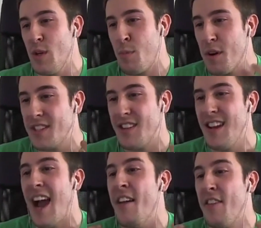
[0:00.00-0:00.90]
which
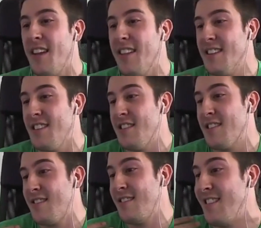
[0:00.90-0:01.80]
personally I think this
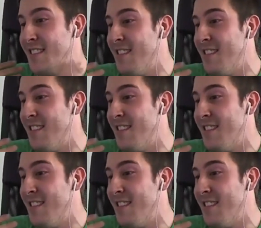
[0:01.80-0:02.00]
is